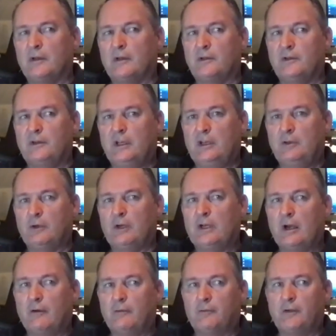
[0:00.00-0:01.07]
the
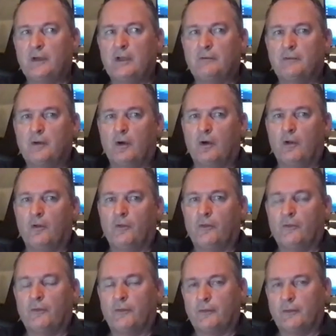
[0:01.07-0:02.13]
recovery of gold
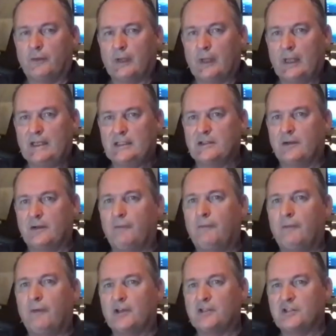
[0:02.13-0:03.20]
is the
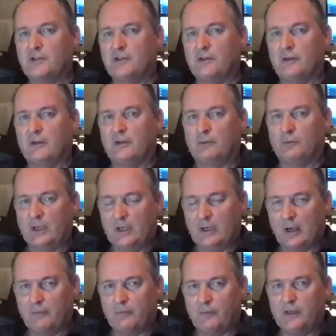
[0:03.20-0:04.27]
first
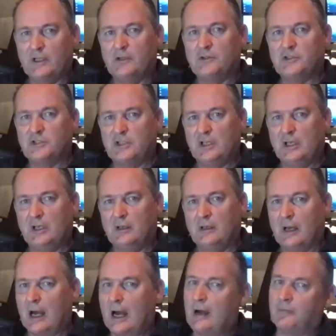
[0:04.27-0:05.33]
recovery you see
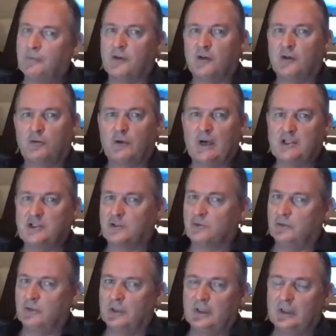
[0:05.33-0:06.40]
after the crash.
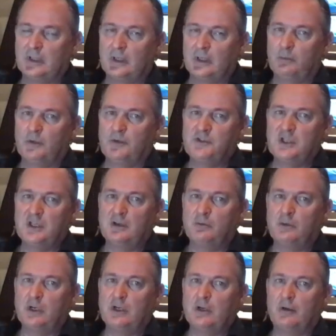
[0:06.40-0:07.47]
We've seen a
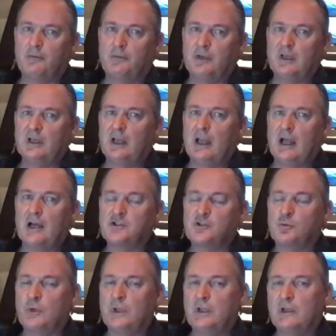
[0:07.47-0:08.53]
recovery in the last
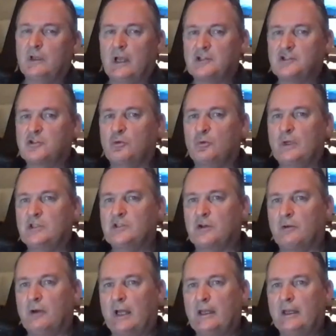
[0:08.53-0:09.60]
2 weeks
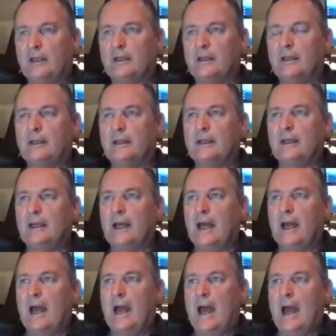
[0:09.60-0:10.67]
already.
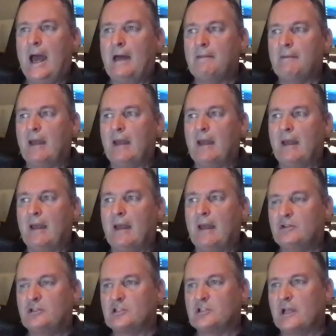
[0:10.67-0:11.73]
And I think
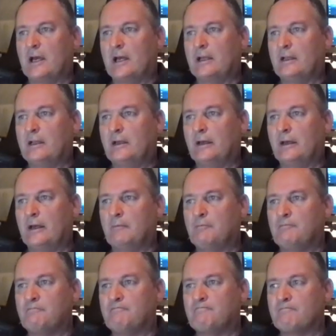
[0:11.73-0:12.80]
just like
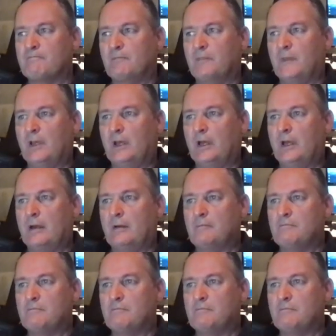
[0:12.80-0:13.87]

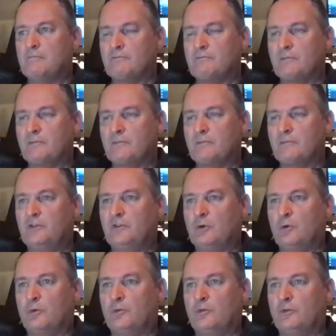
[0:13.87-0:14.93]
the
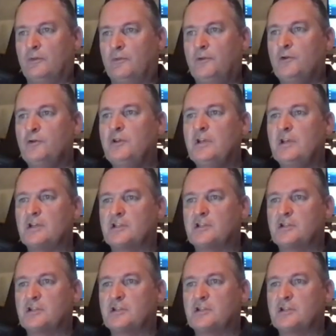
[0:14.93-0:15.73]
few years